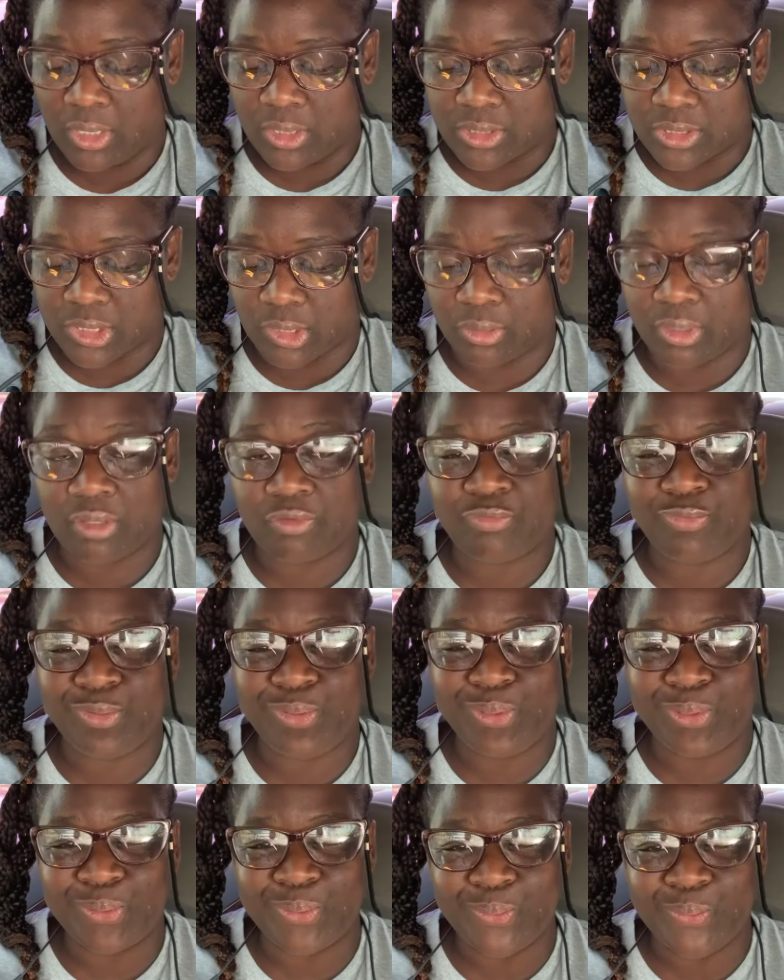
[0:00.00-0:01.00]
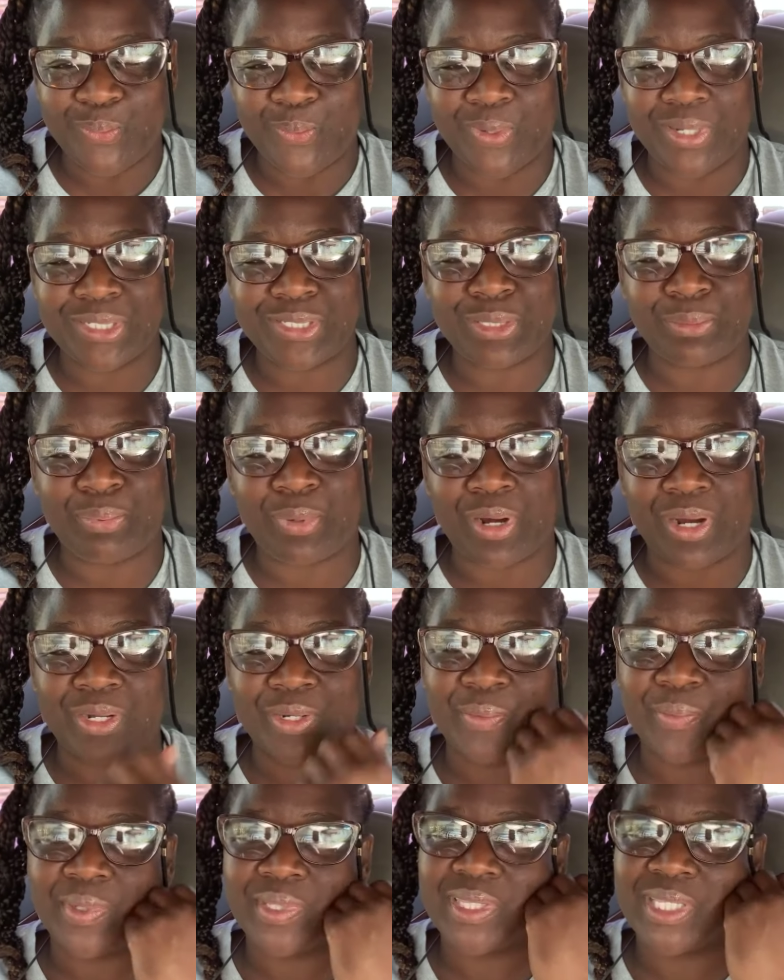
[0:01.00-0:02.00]
So if you want to
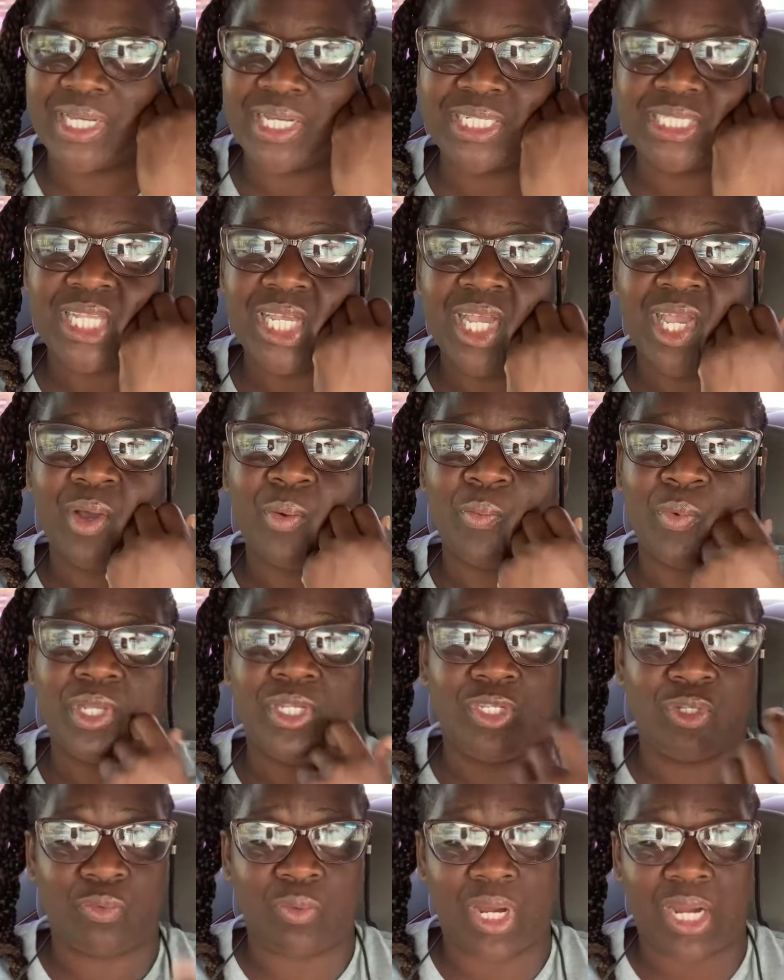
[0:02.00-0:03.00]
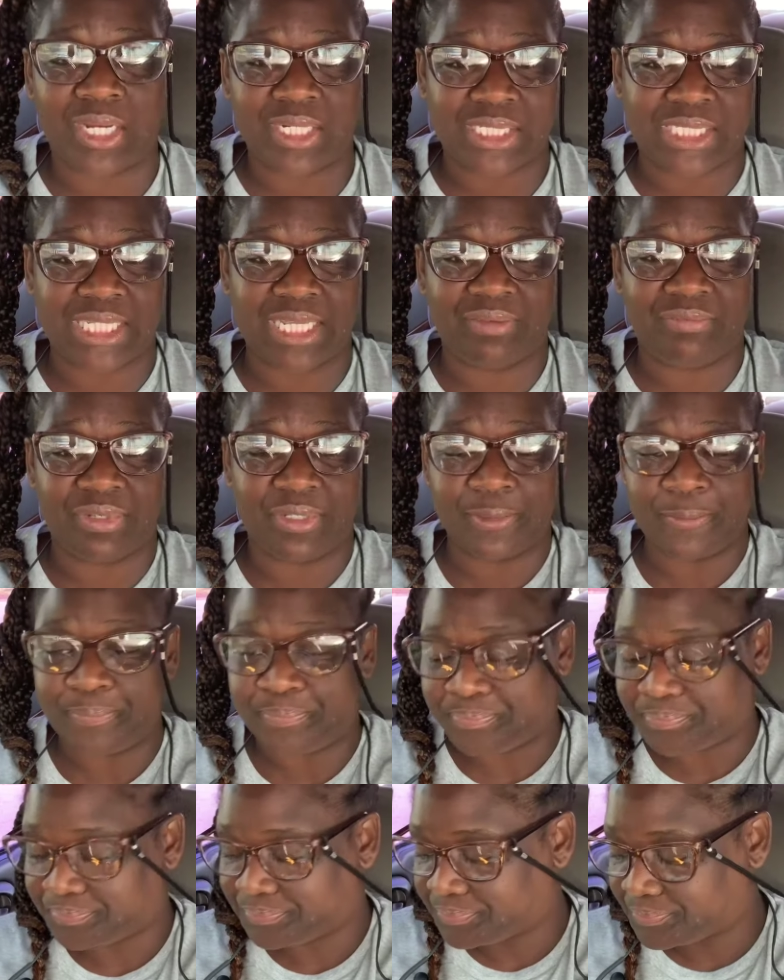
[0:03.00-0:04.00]
partner with us, we do our weekly
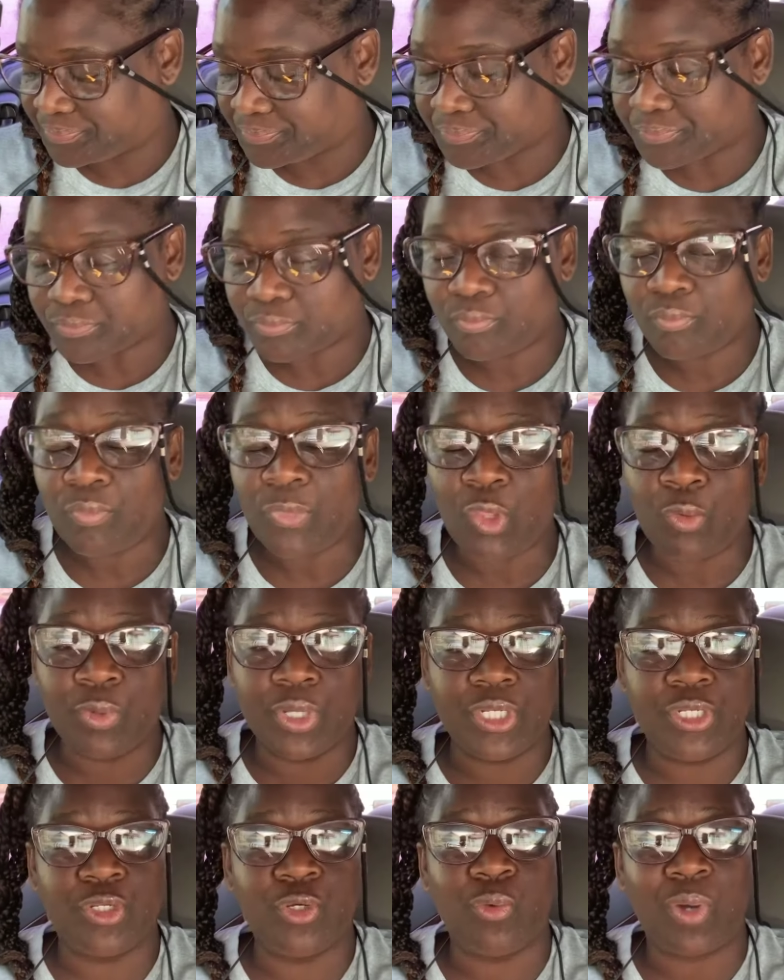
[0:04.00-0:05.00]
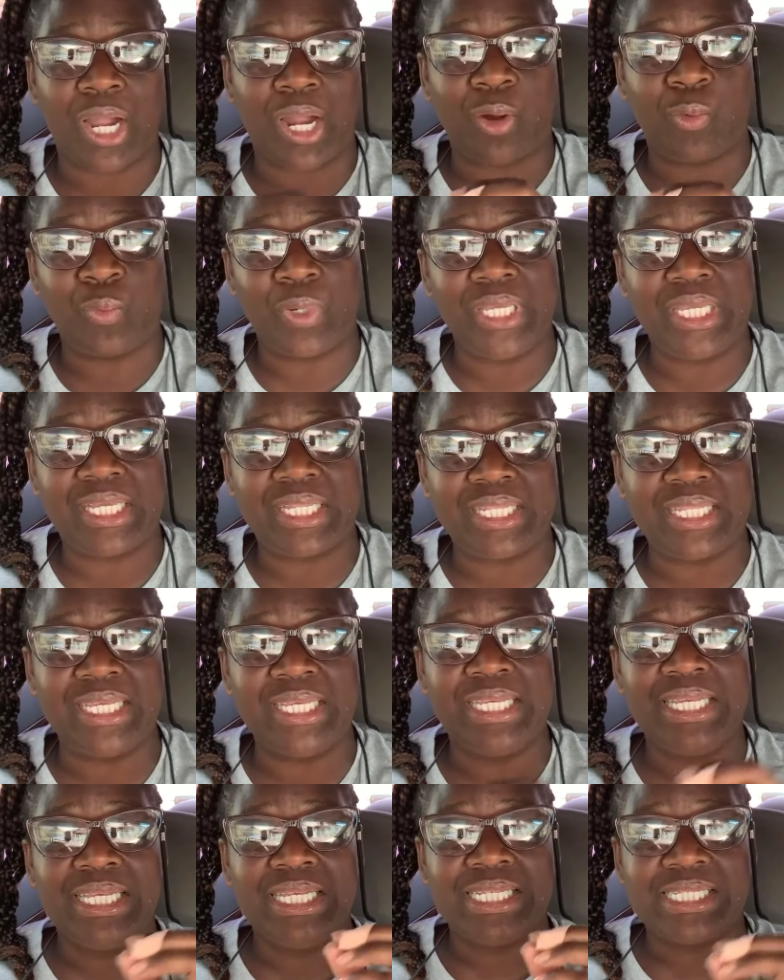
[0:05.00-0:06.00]

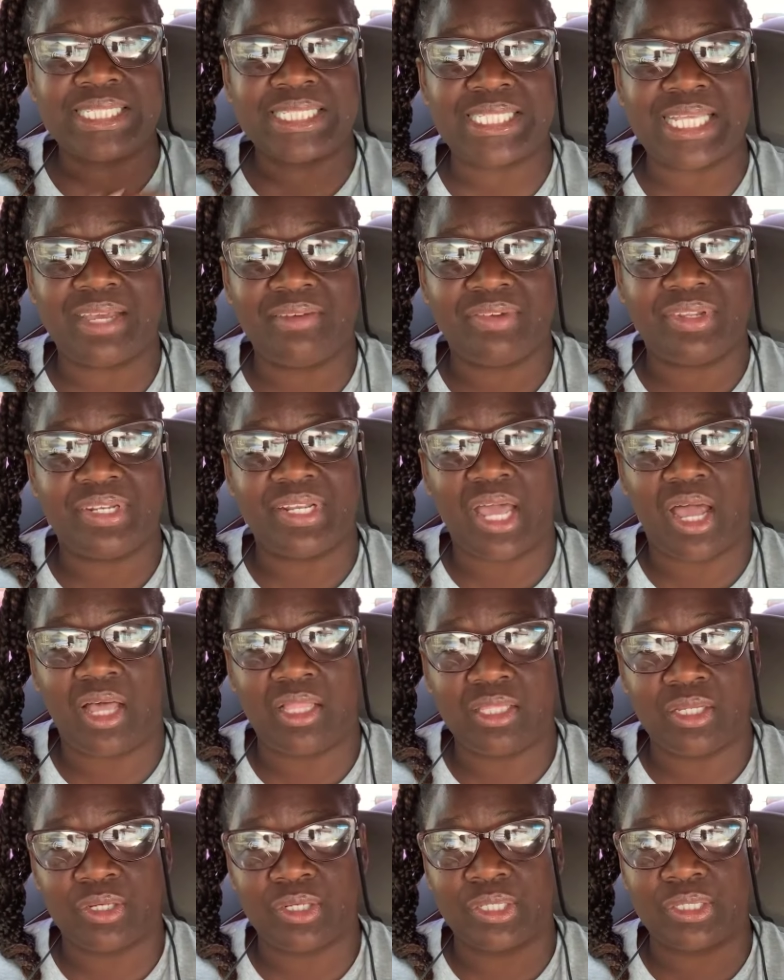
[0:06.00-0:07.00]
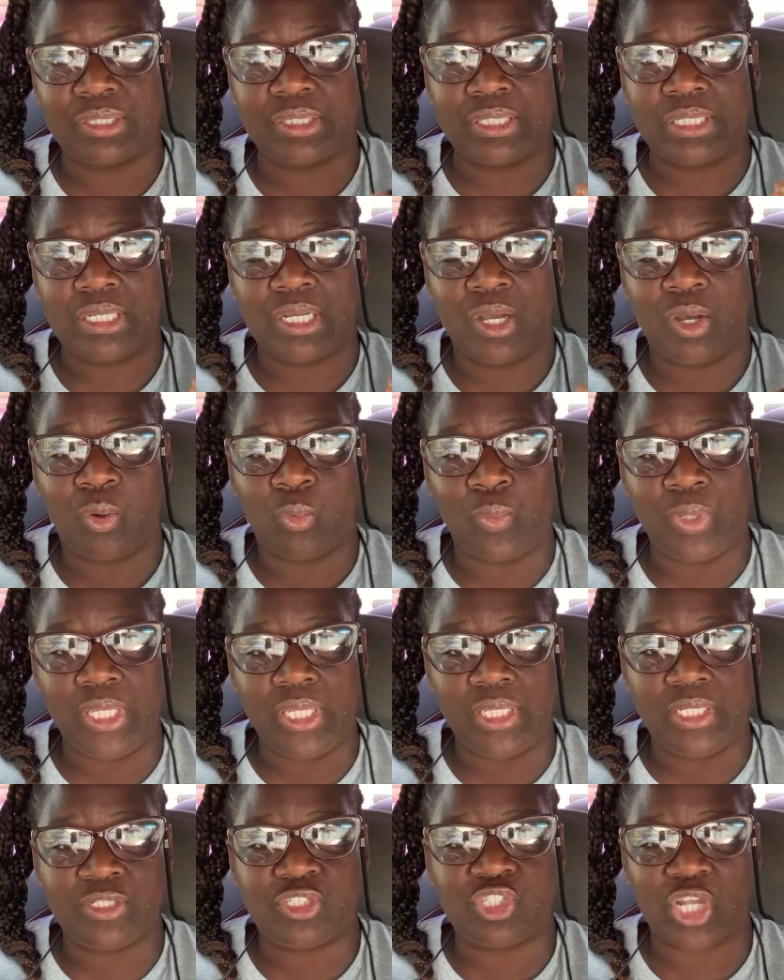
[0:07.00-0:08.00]
$7 a
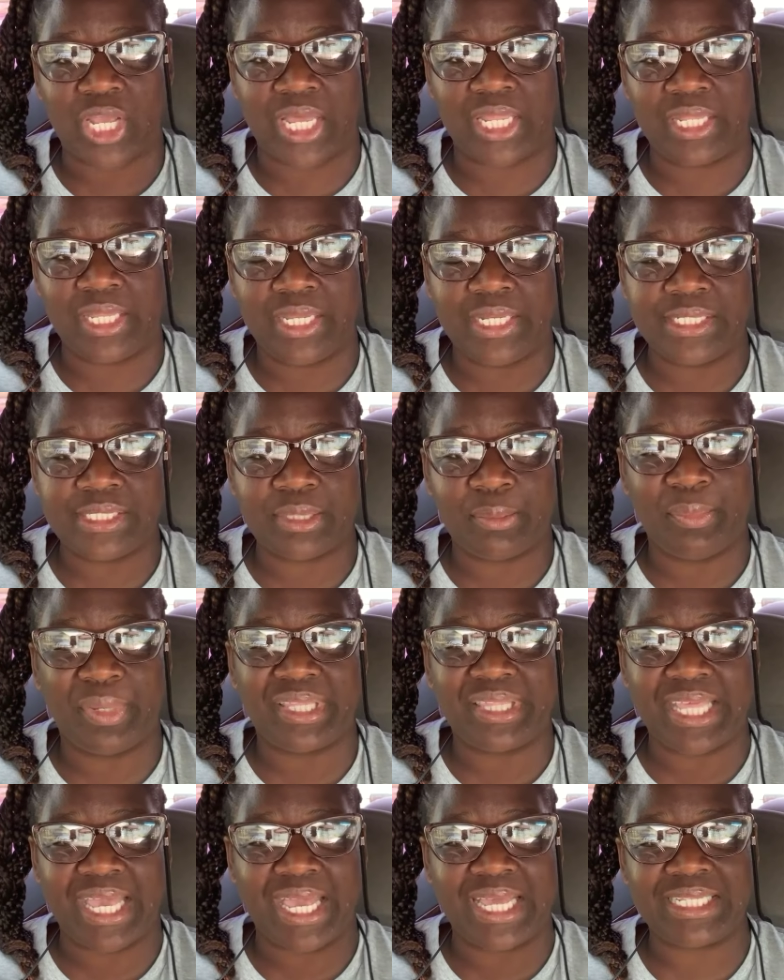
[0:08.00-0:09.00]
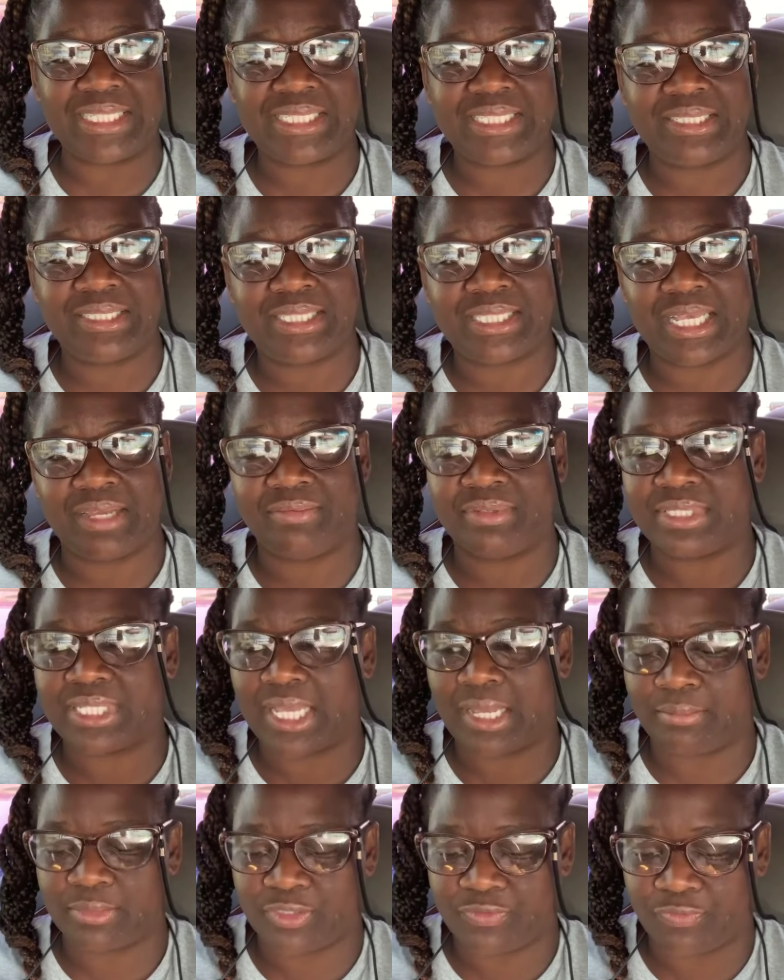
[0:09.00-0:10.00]
week challenge. But that's 7
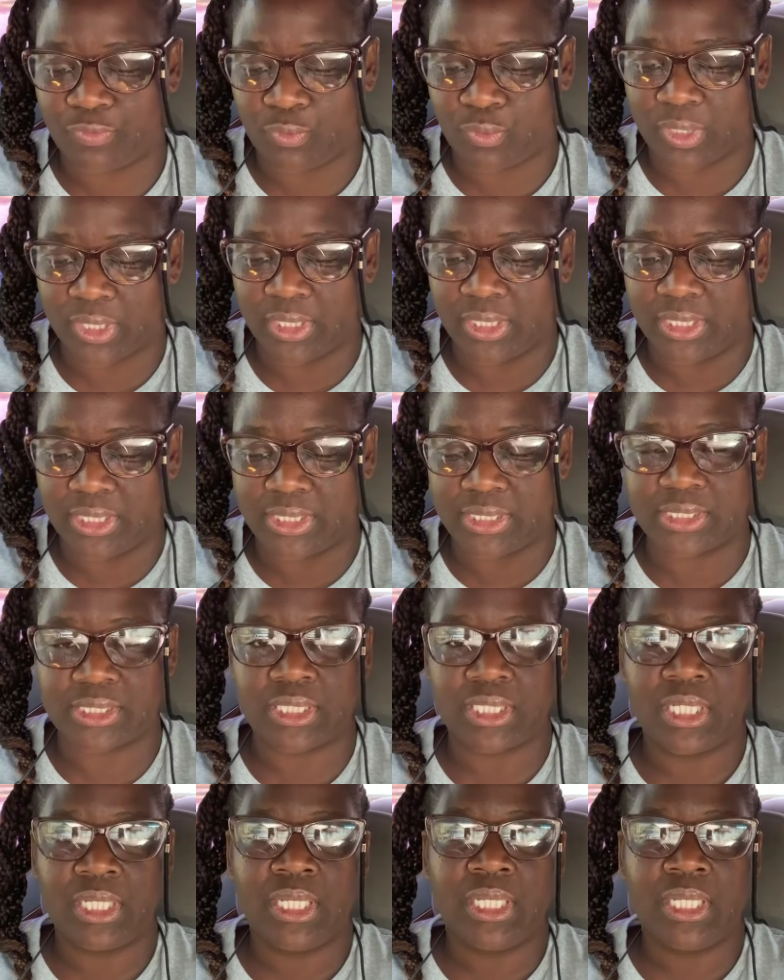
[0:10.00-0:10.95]
times 4 is